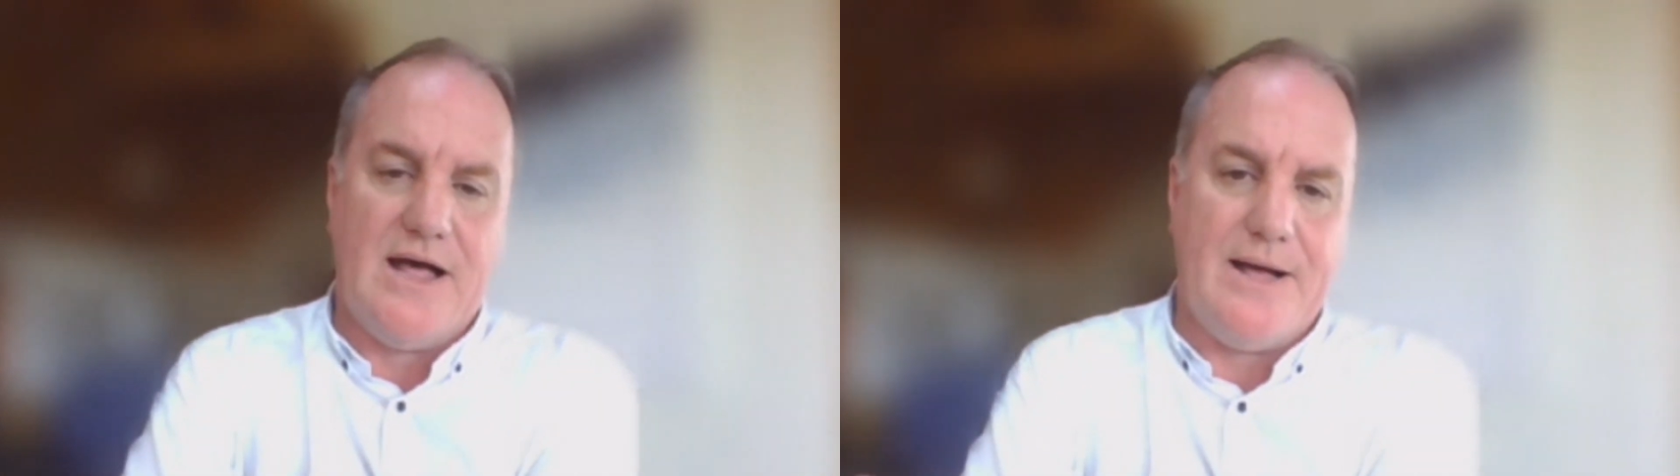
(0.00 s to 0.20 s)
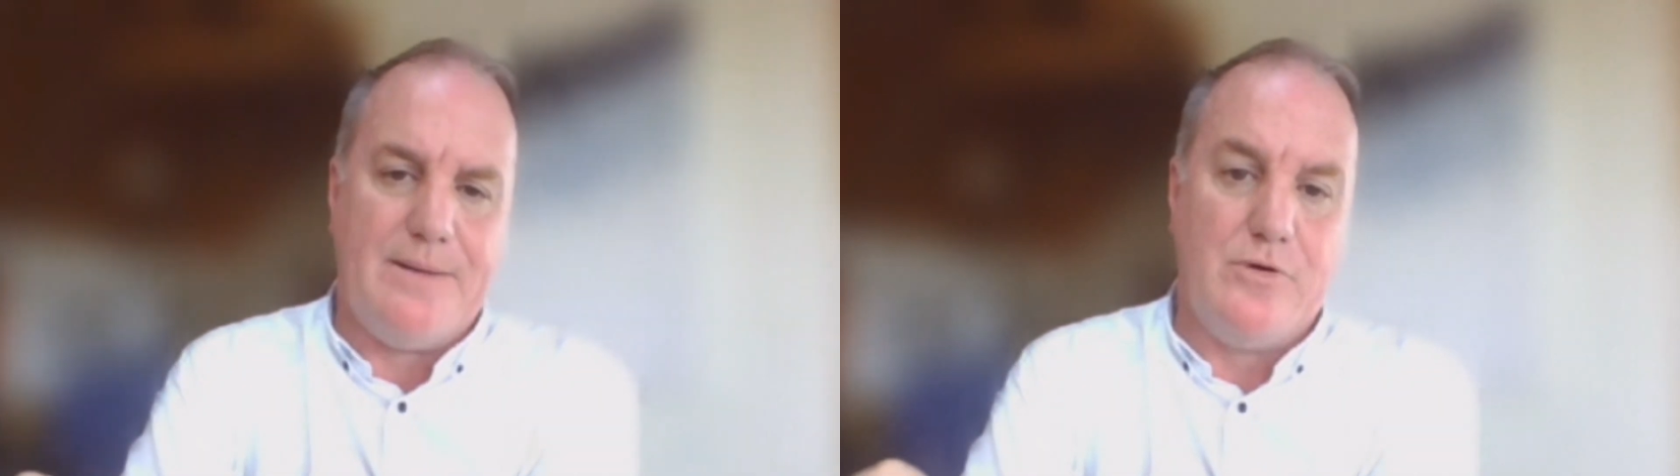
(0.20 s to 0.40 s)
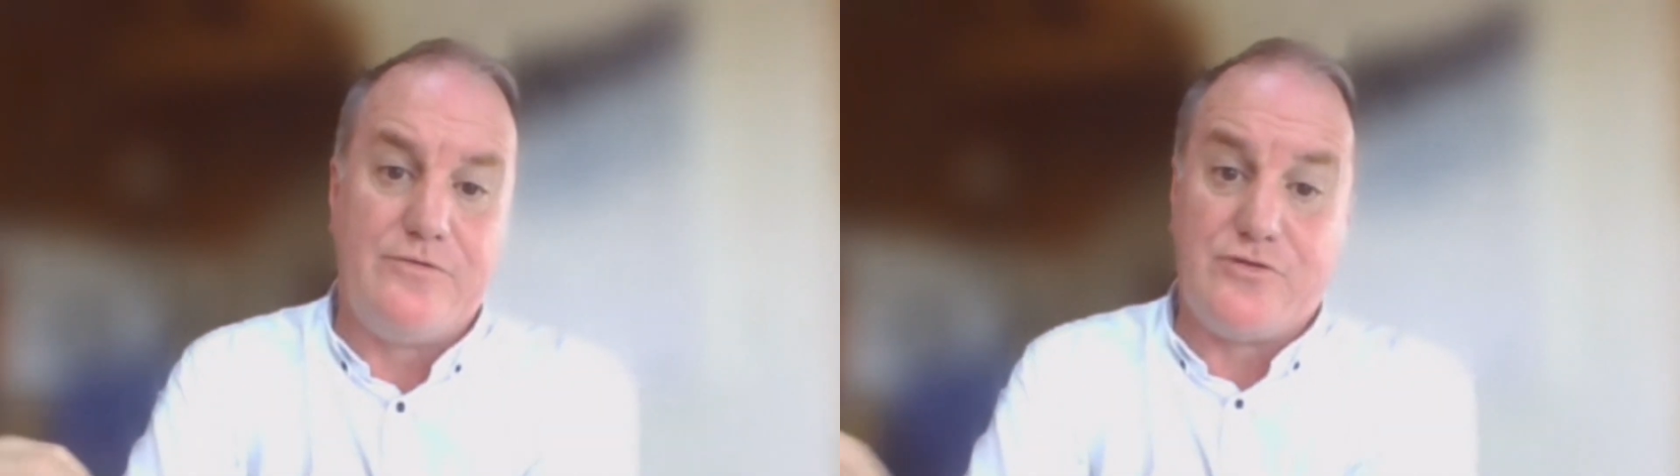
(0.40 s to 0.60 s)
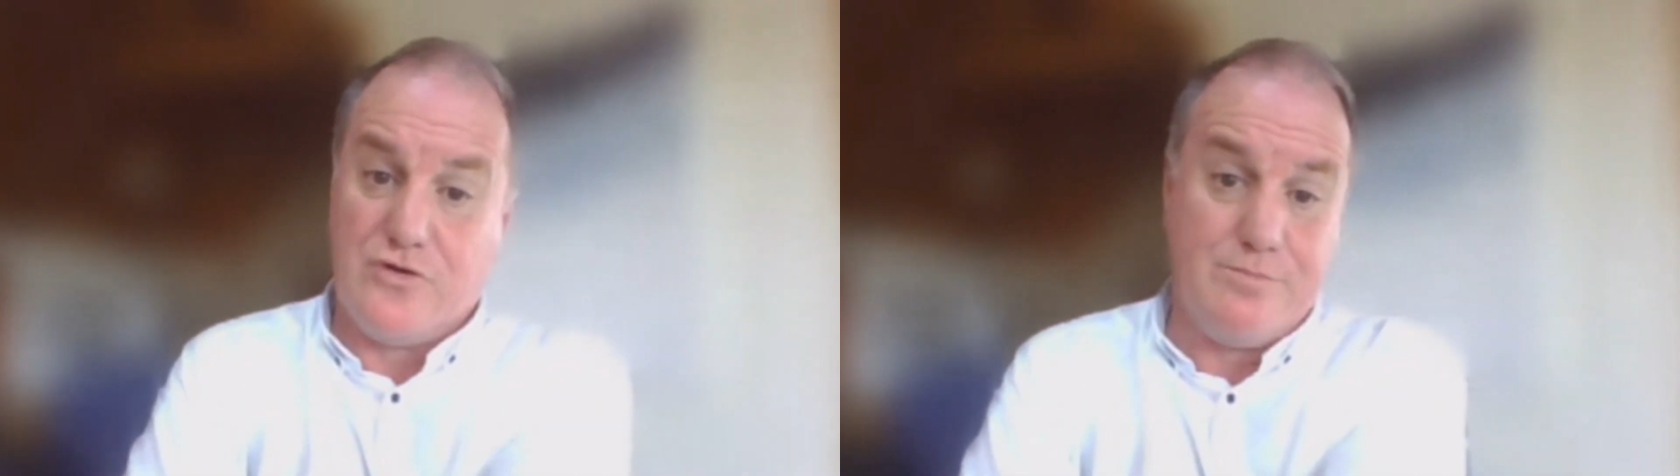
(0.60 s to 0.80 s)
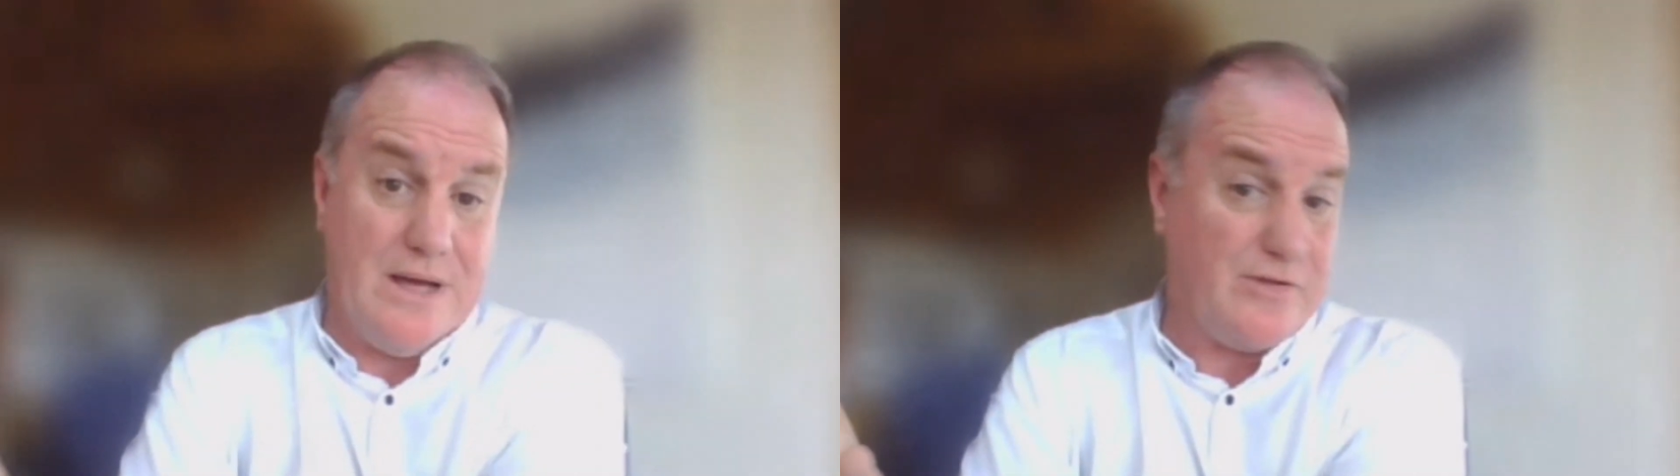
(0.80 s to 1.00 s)
moved to
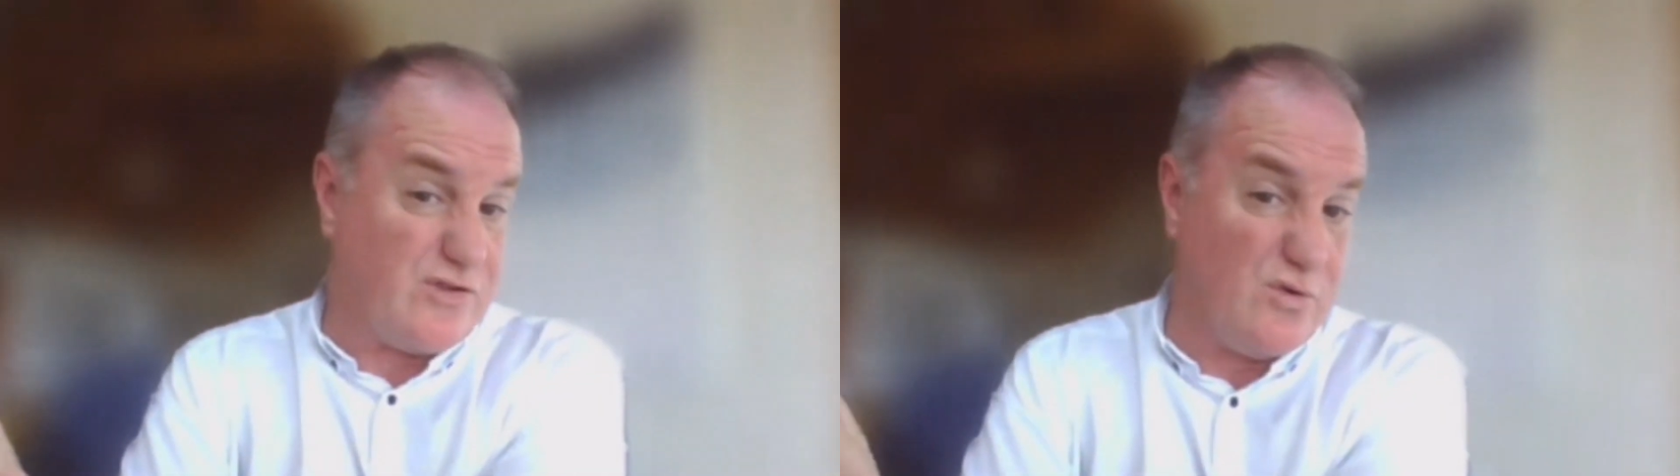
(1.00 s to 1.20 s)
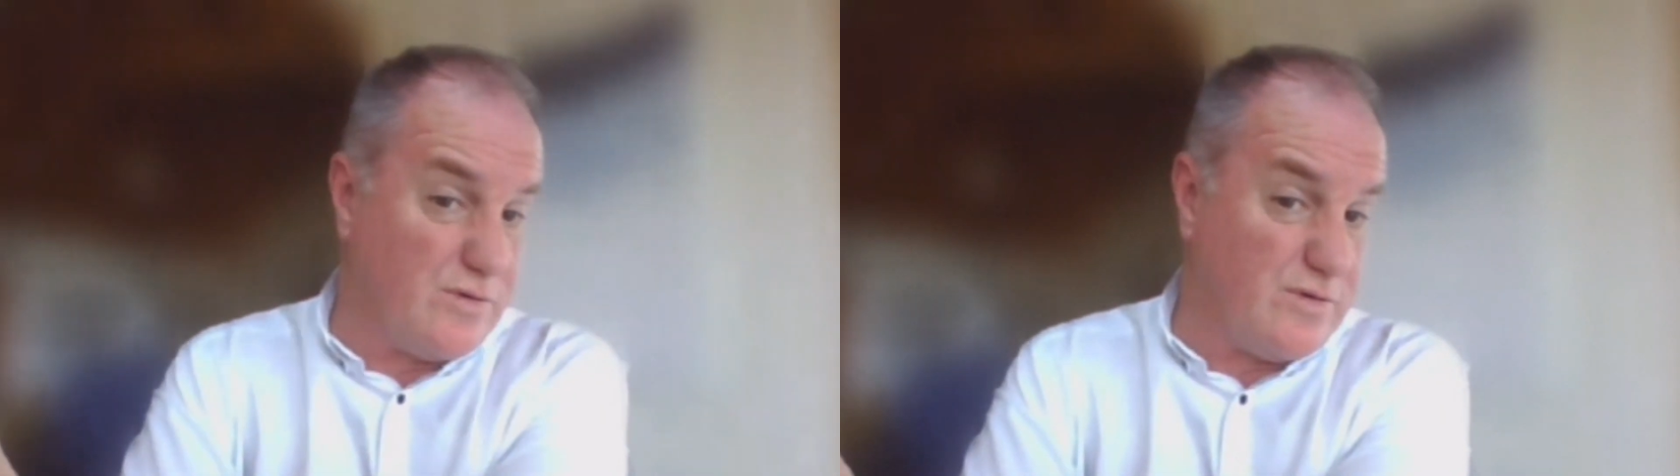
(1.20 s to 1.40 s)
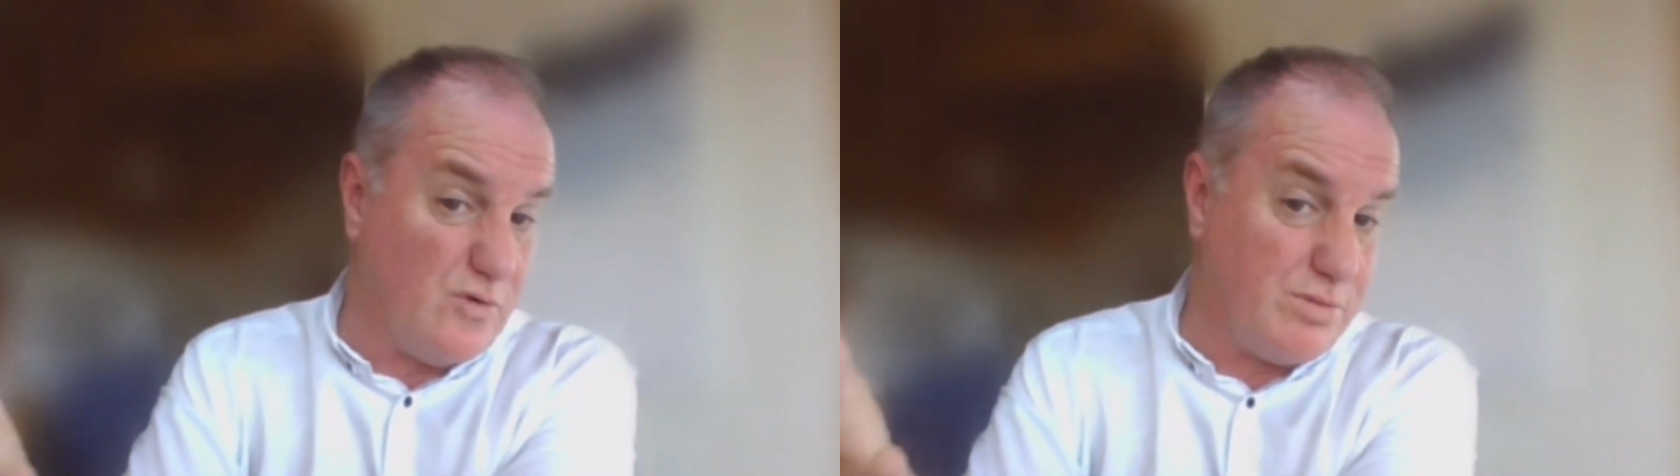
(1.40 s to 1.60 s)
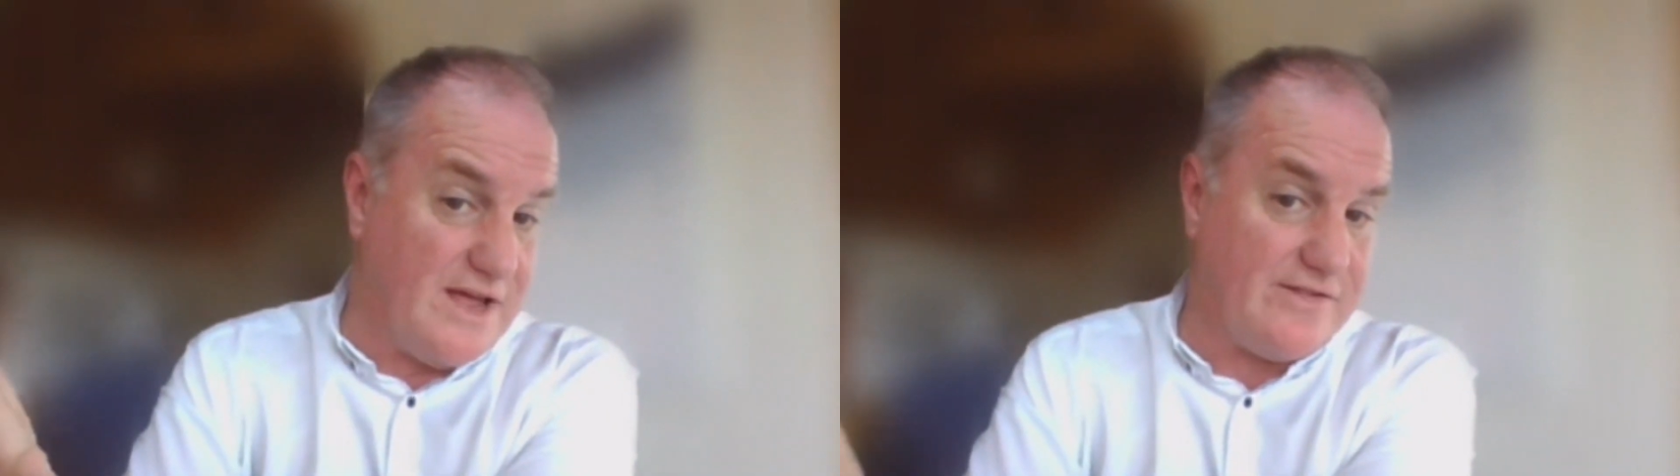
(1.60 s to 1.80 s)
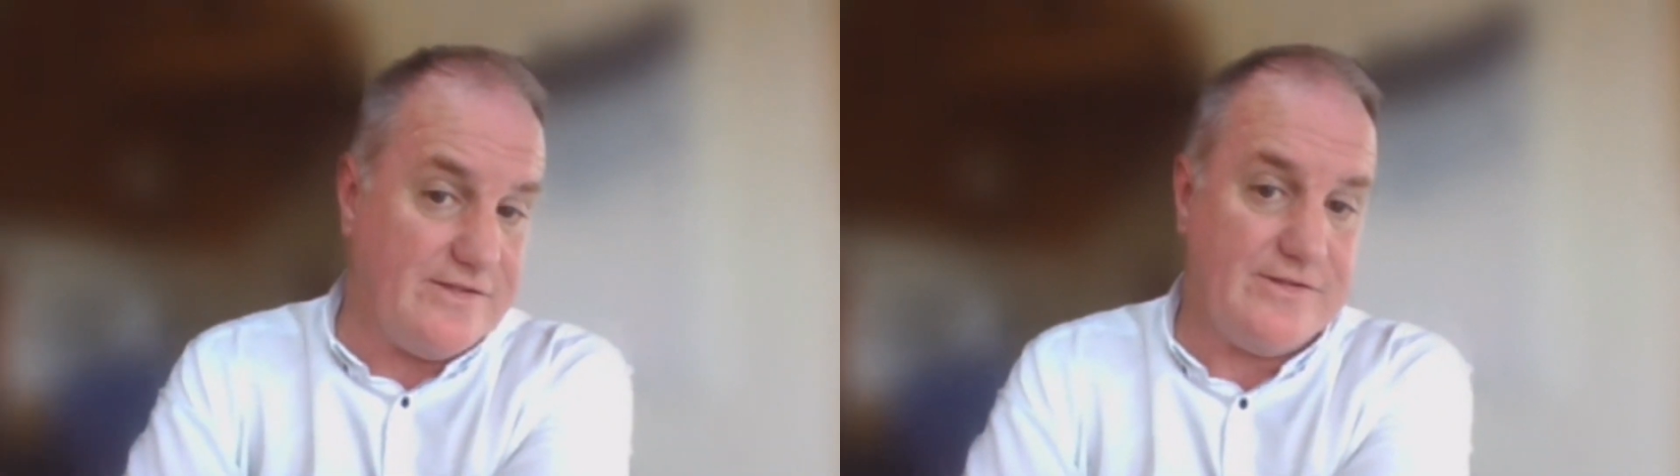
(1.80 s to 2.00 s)
Palmerston North of all
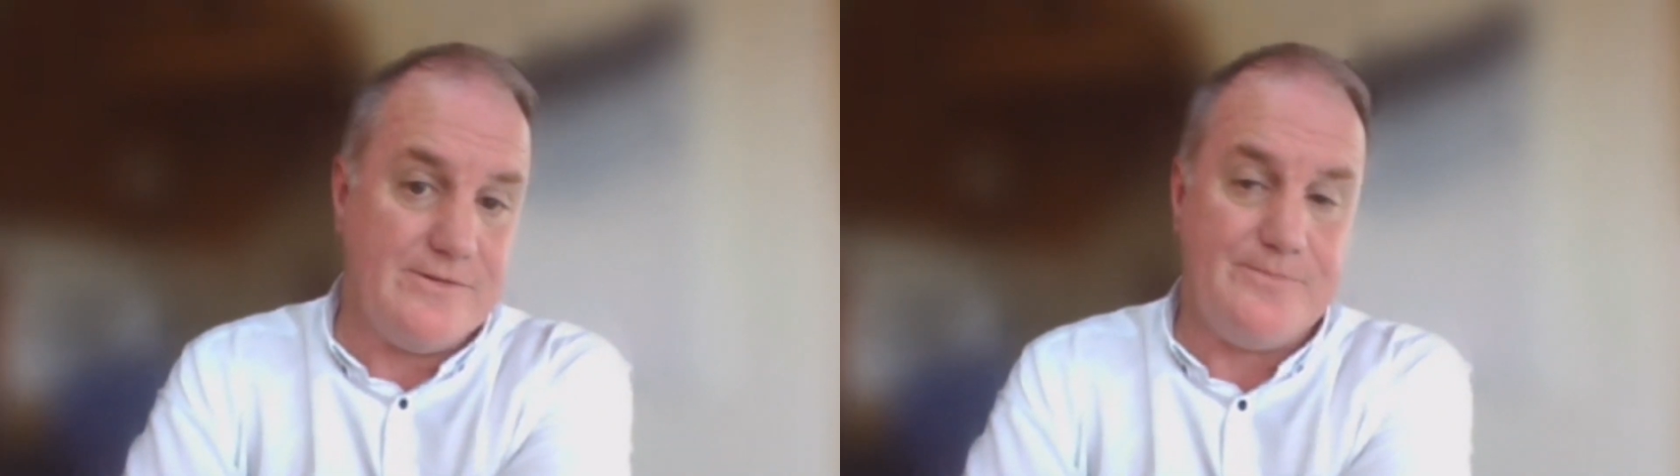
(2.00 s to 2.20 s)
places,